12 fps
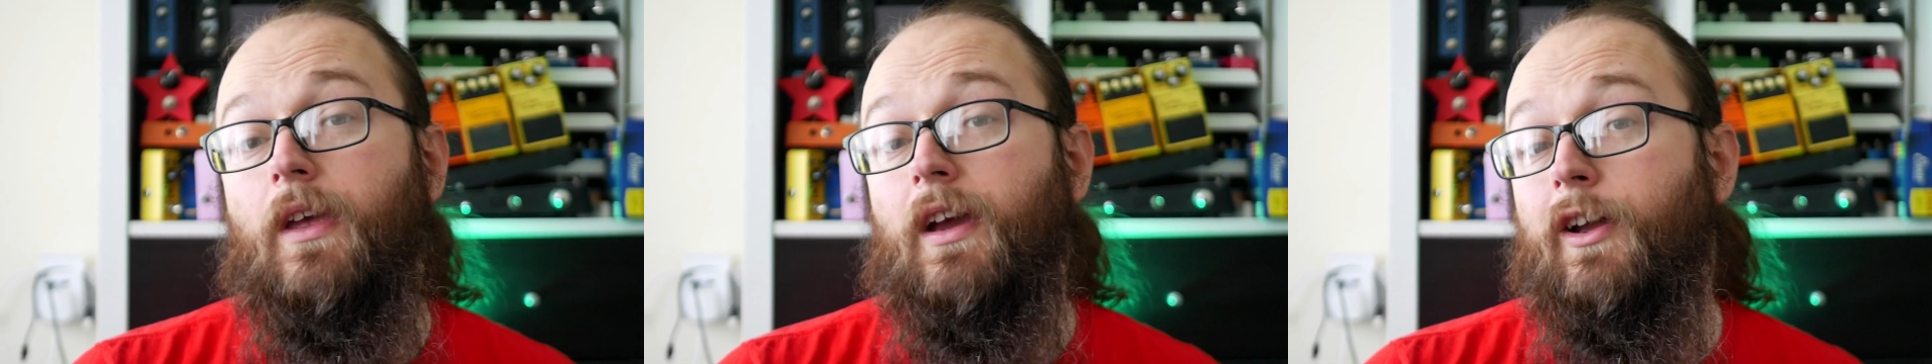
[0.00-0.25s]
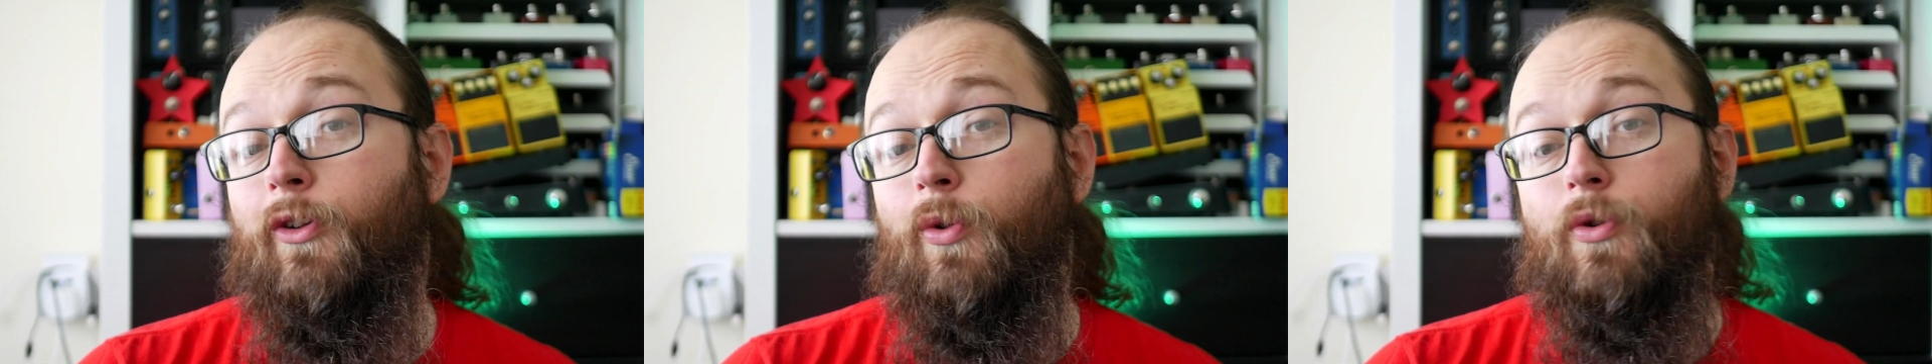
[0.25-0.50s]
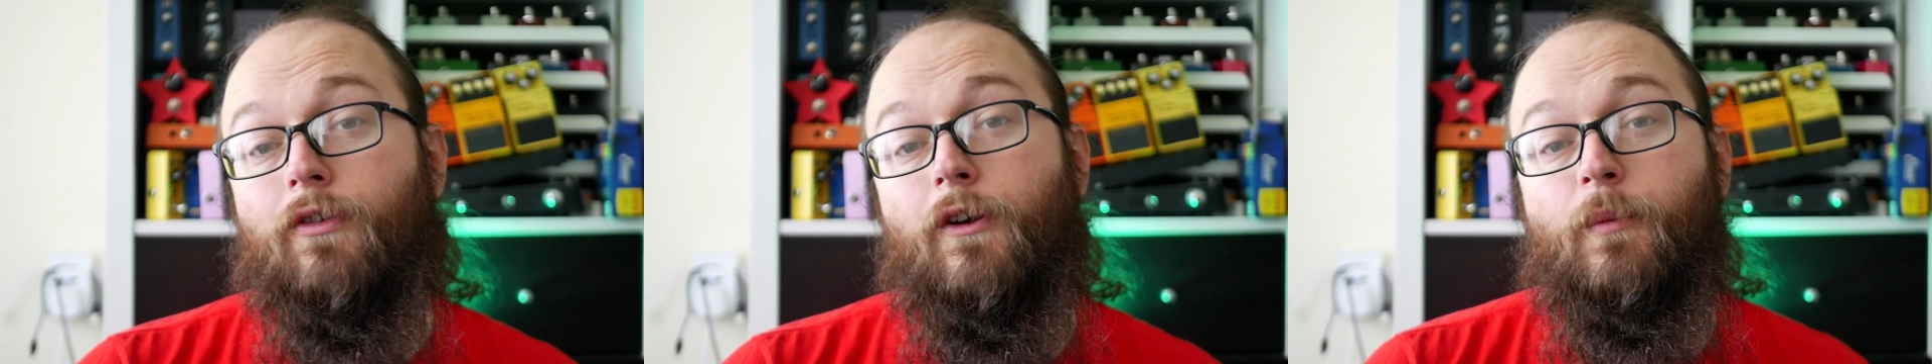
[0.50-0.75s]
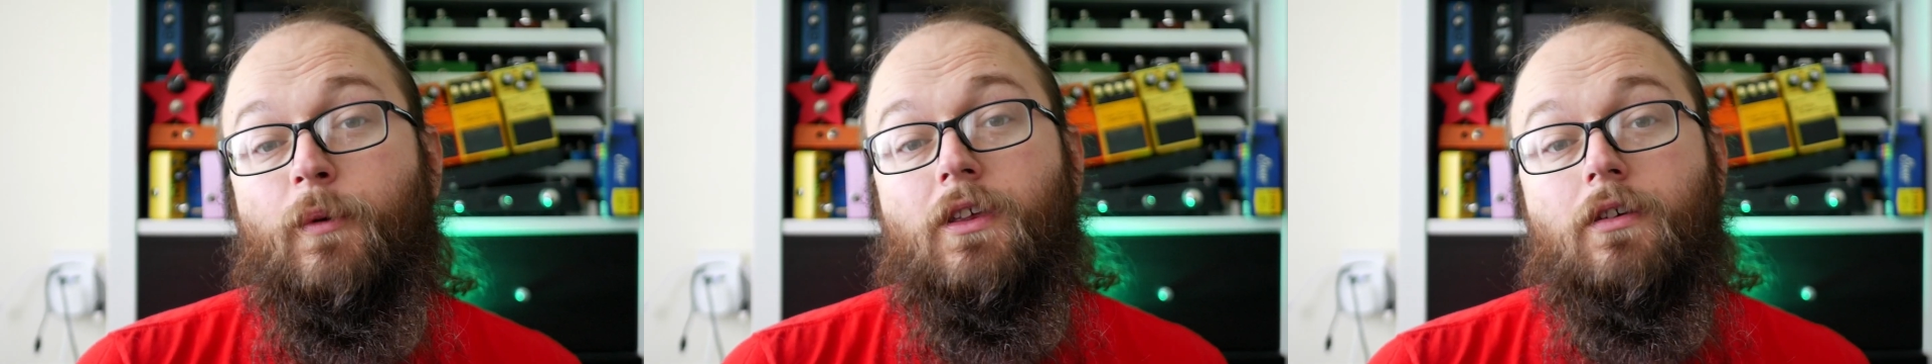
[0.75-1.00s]
can also
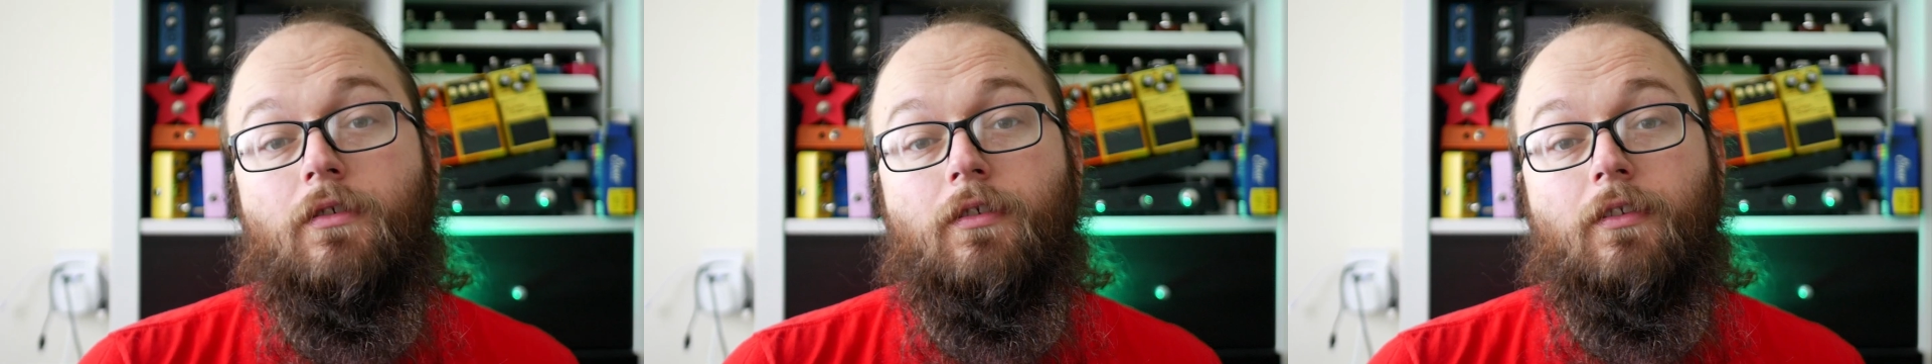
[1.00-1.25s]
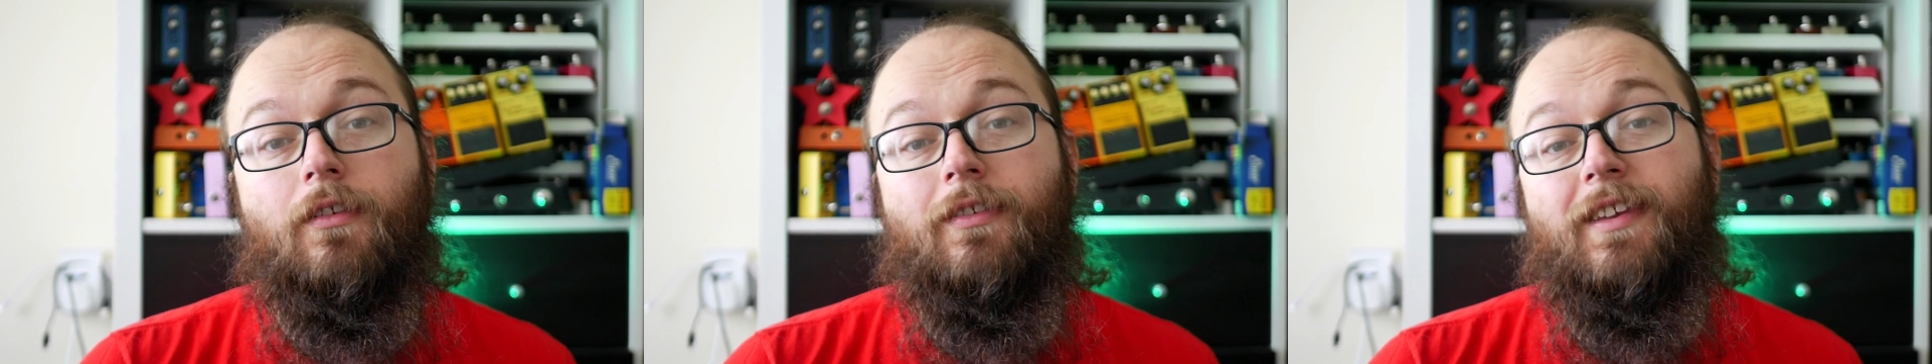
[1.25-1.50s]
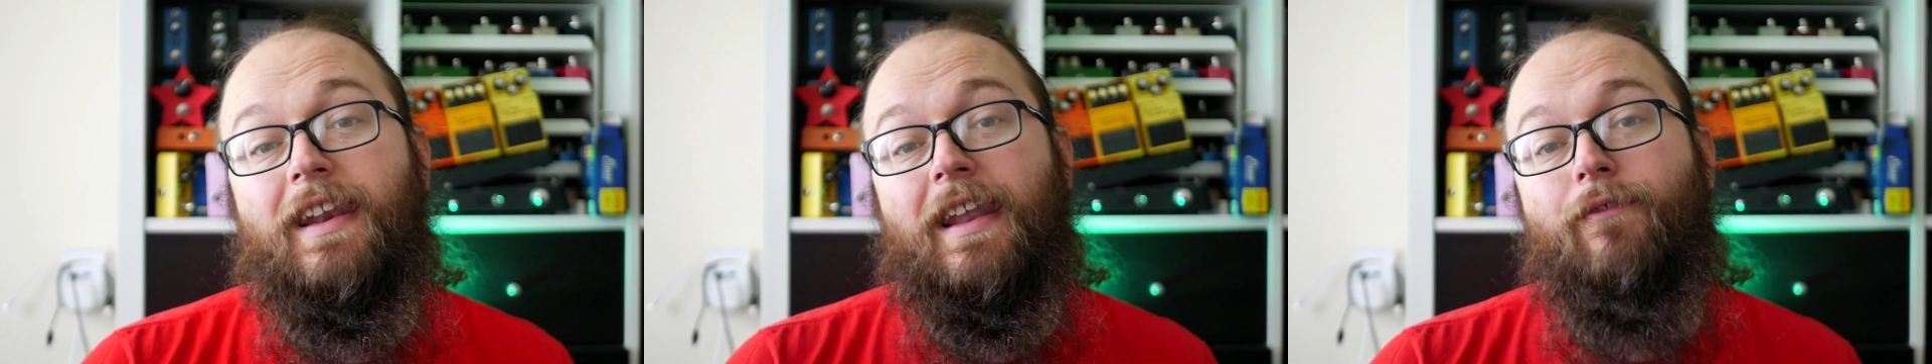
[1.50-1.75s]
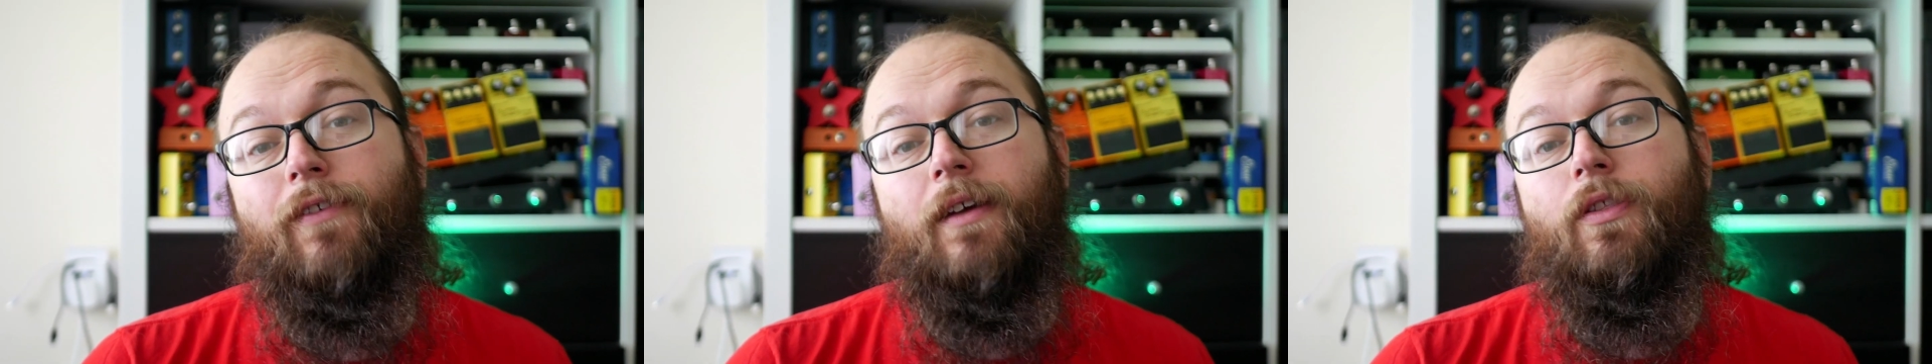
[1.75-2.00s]
be used to
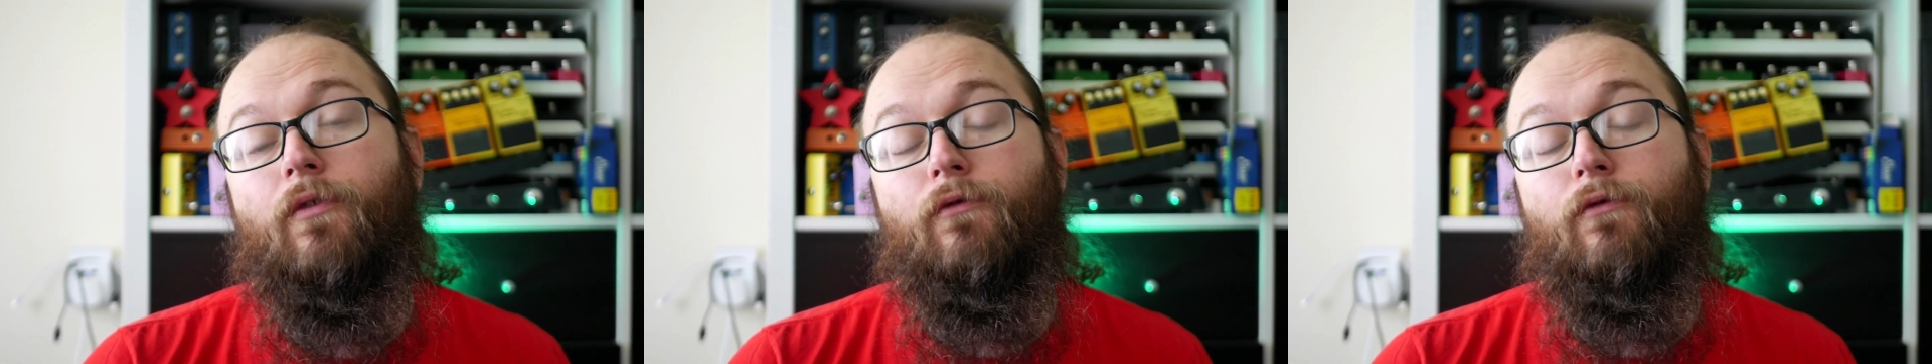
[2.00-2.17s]
level out the